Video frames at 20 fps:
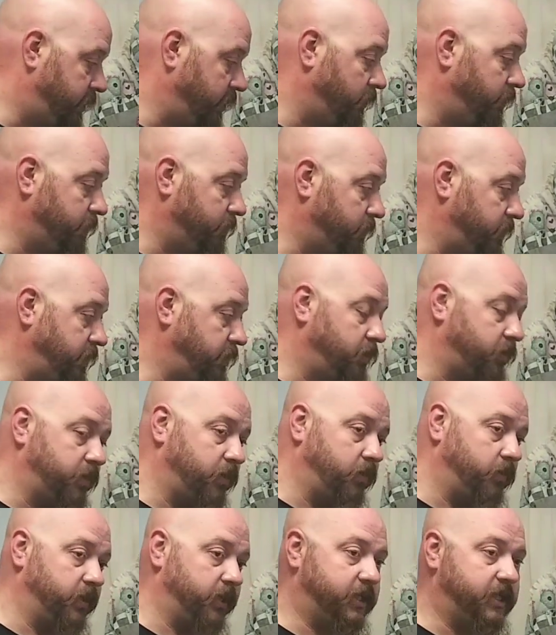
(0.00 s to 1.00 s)
doing when you're
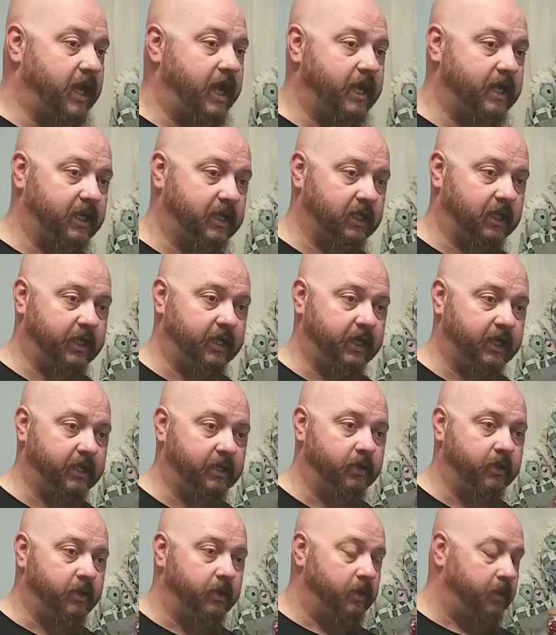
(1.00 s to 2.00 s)
doing the tank
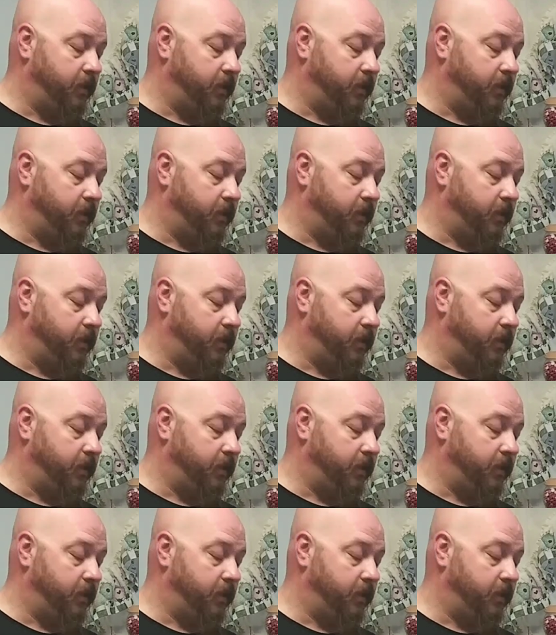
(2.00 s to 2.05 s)
cleaning,